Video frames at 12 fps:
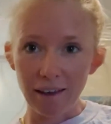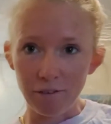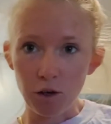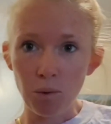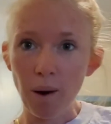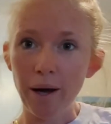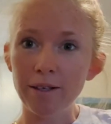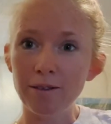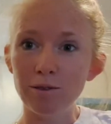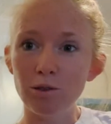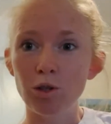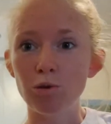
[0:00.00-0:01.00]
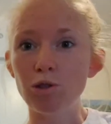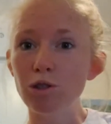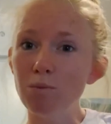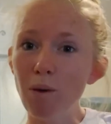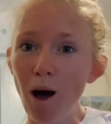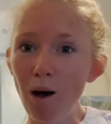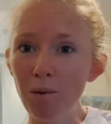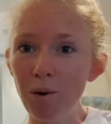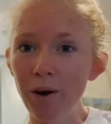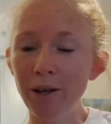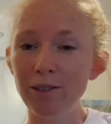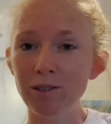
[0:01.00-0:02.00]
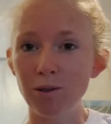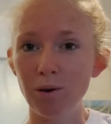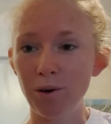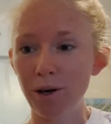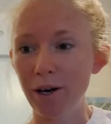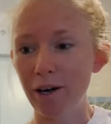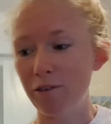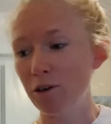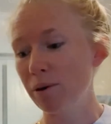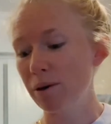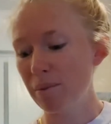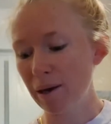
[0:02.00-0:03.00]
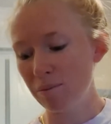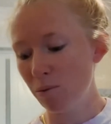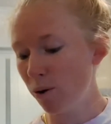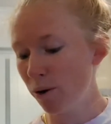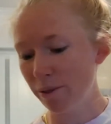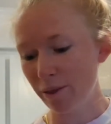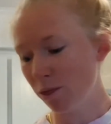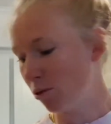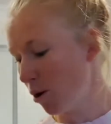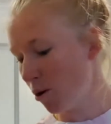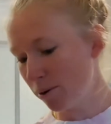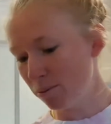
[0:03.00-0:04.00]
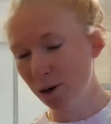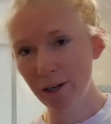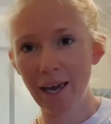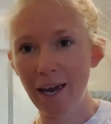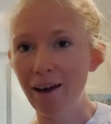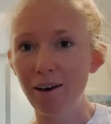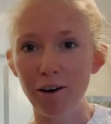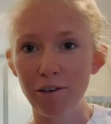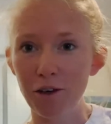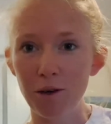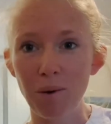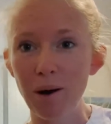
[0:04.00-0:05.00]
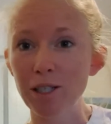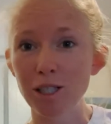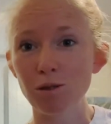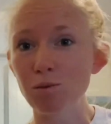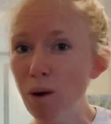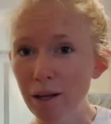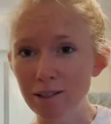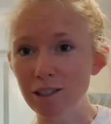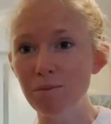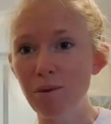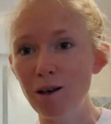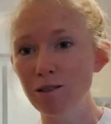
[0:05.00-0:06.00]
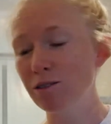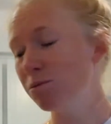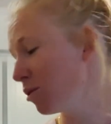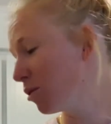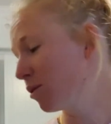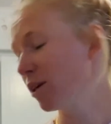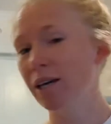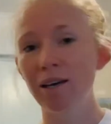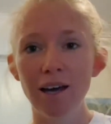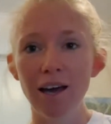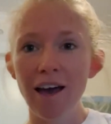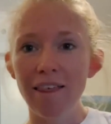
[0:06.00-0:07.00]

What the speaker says: if you want 2 small ones, or if you want to make more, then throw in more kale, or if you want just 1 small smoothie,